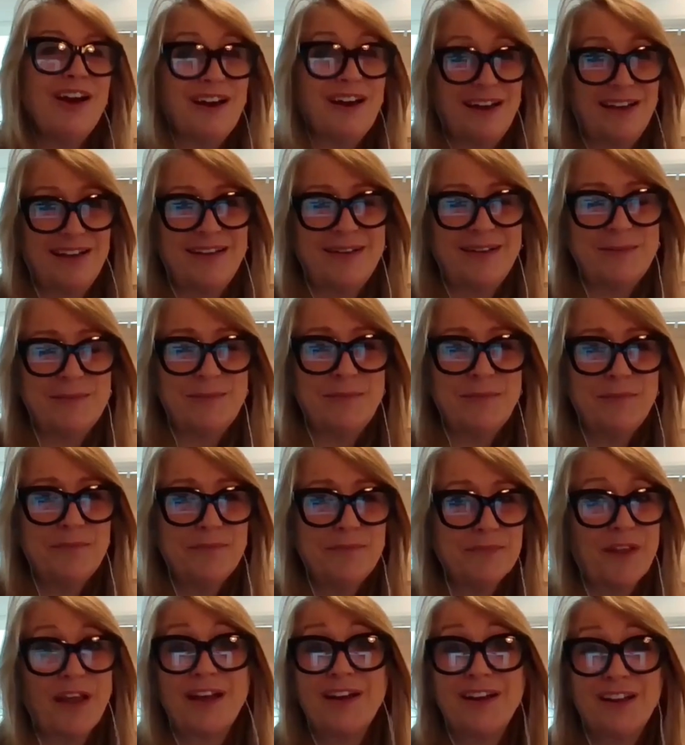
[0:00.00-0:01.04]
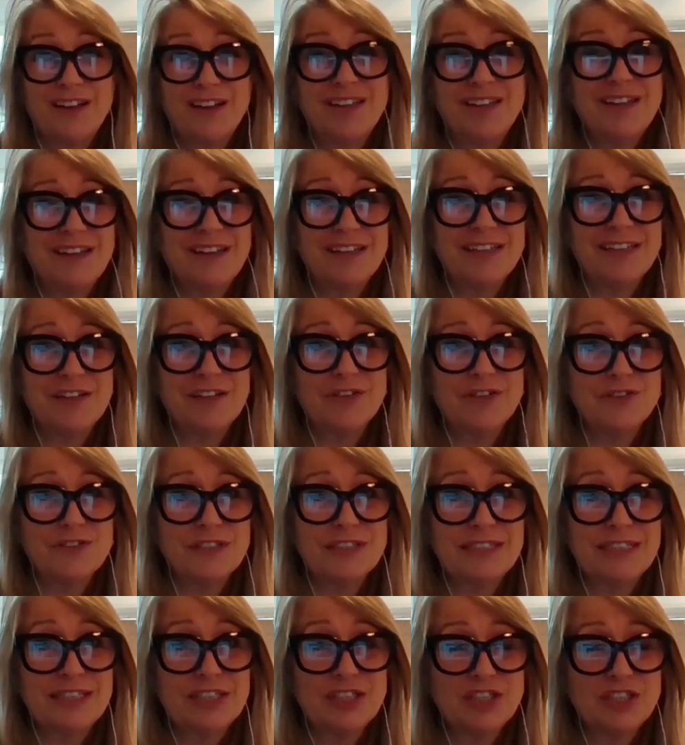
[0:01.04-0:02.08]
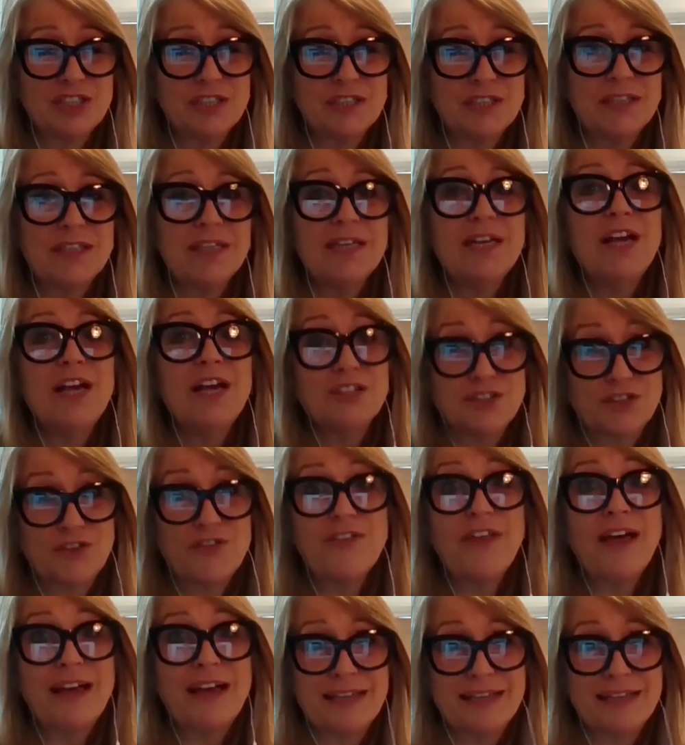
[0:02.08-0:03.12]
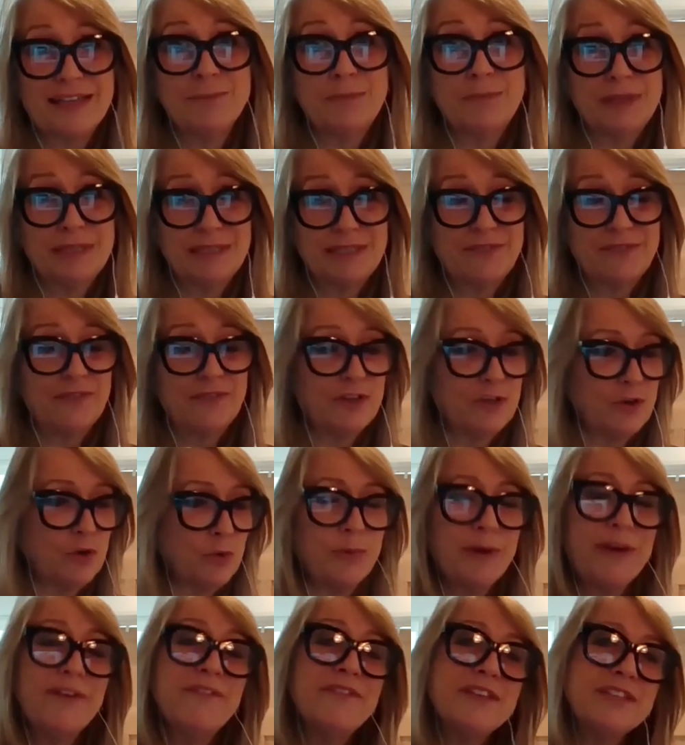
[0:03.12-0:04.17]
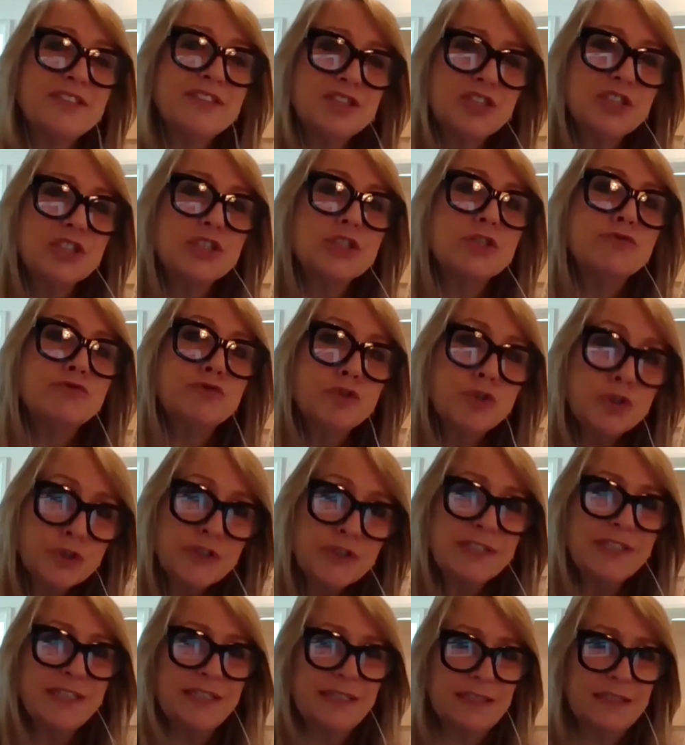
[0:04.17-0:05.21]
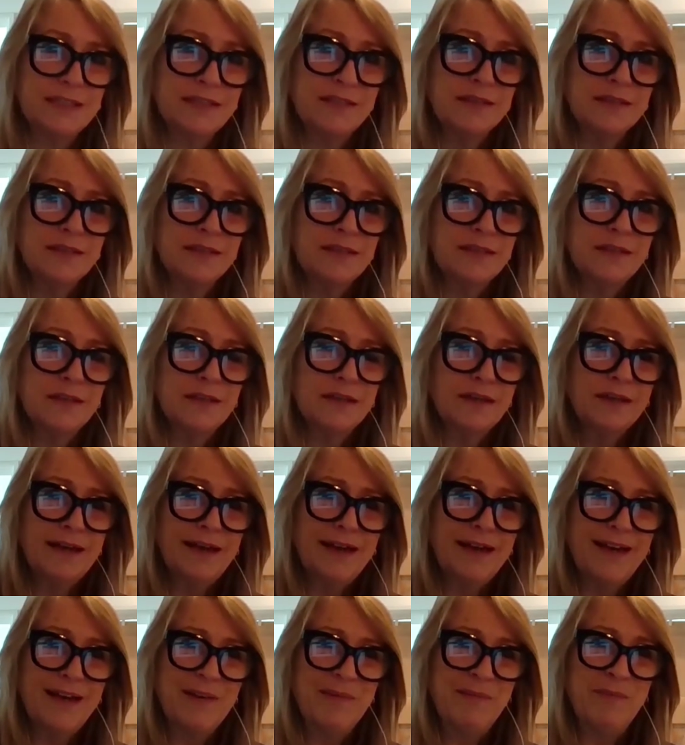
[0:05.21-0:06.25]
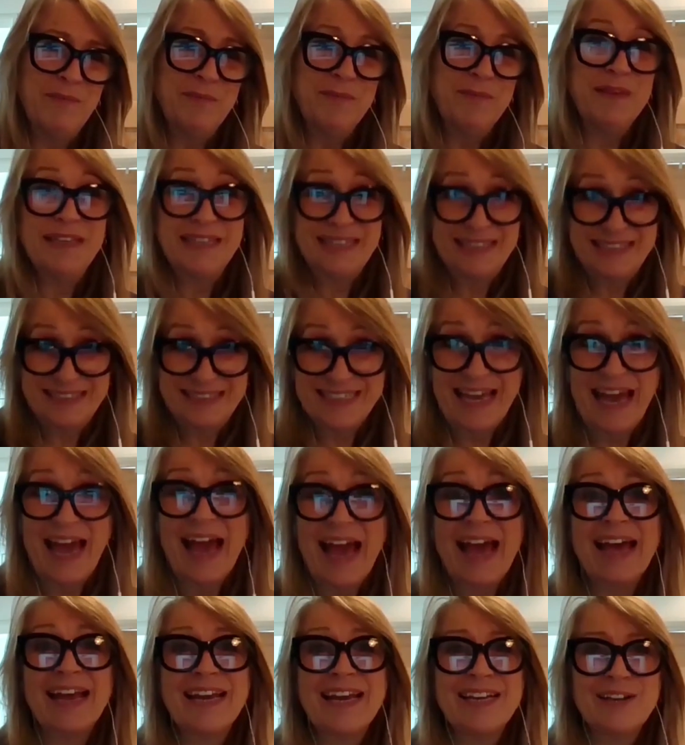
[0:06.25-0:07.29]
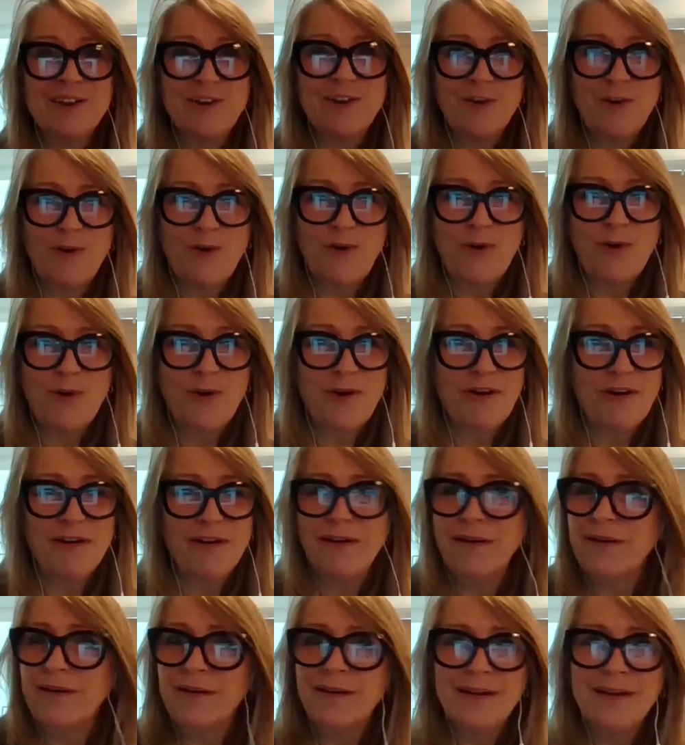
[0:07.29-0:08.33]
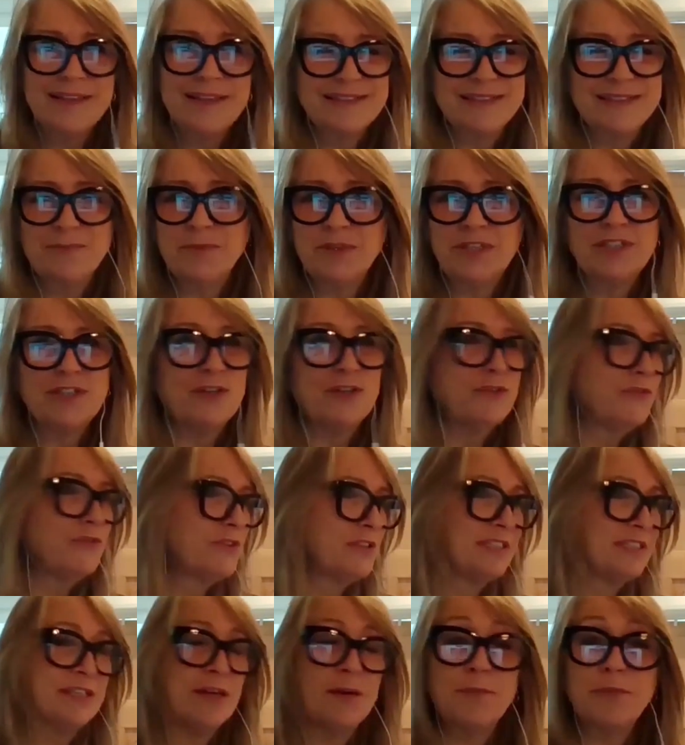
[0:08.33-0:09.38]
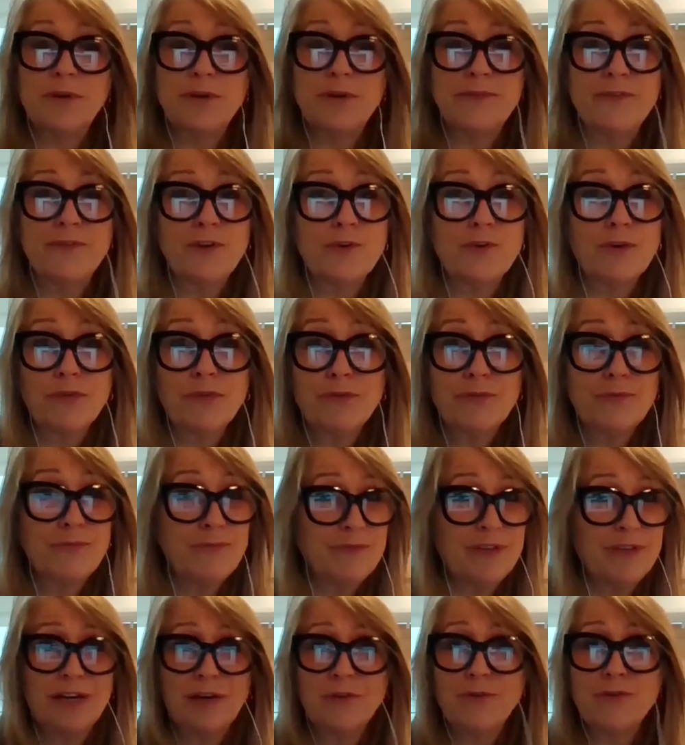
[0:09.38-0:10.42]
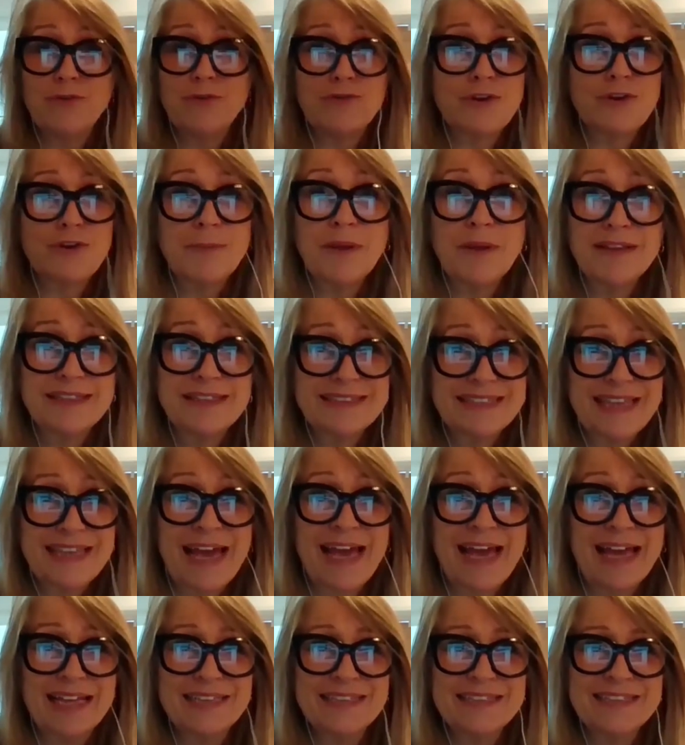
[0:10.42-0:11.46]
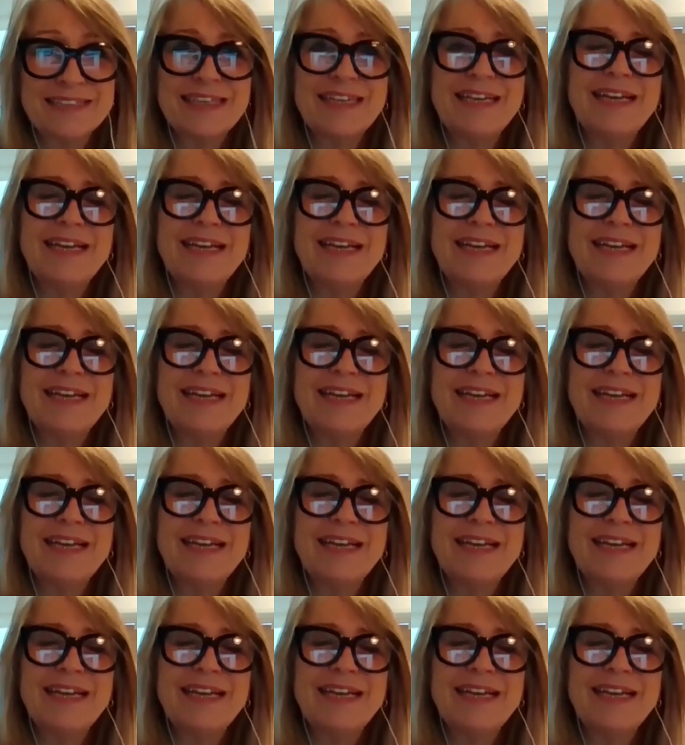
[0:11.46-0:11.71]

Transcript: an undiagnosed condition. So that can be difficult. But if it's just a routine scan or something, for example, if you're on 3-month scans,